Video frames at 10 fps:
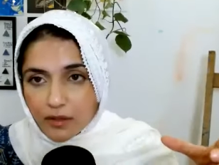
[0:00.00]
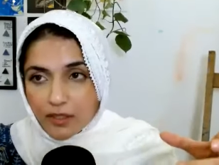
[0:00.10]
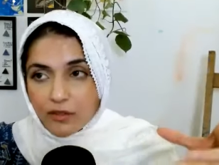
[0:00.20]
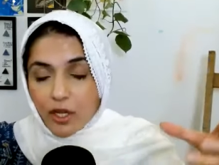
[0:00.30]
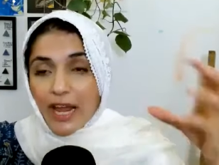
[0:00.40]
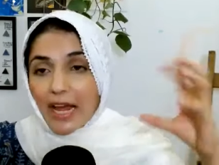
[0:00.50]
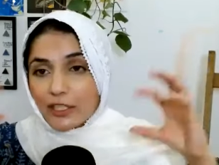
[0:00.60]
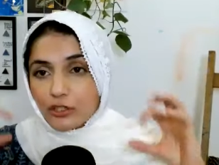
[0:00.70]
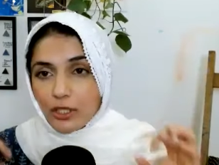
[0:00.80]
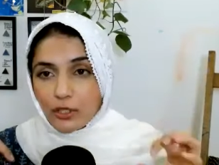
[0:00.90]
is not
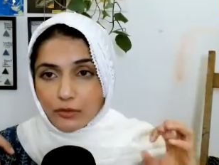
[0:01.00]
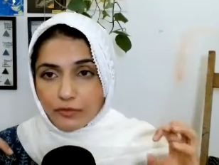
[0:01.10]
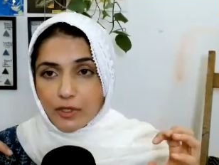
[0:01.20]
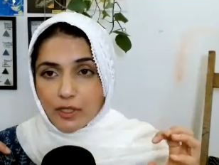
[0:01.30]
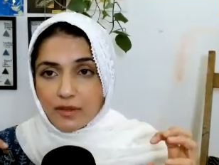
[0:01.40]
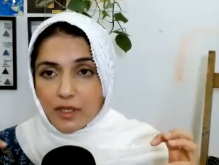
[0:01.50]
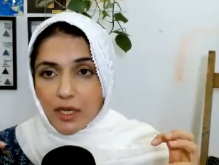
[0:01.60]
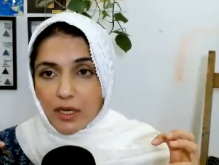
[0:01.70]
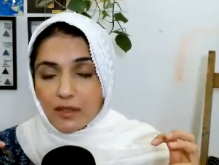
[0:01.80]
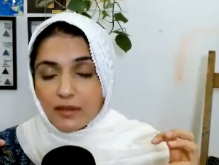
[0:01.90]
actually good for us. And
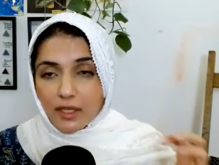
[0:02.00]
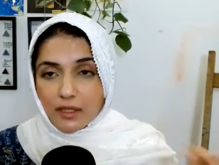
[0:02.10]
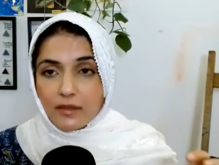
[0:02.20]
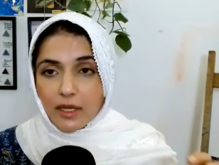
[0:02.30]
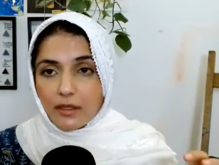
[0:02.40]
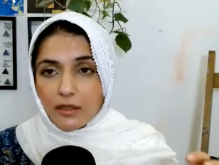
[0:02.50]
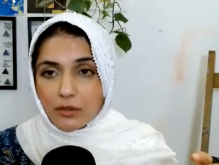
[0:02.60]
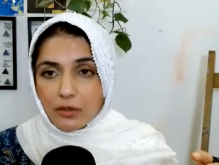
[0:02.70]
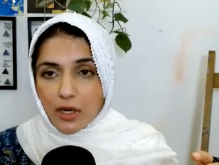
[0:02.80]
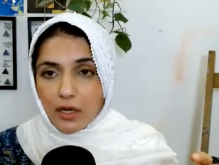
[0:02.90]
Allah says that in the
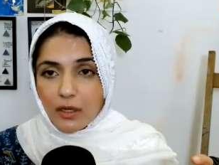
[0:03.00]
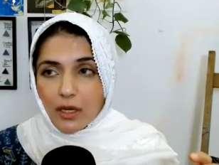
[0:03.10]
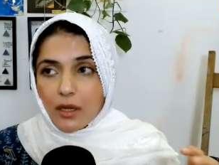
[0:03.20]
Quran.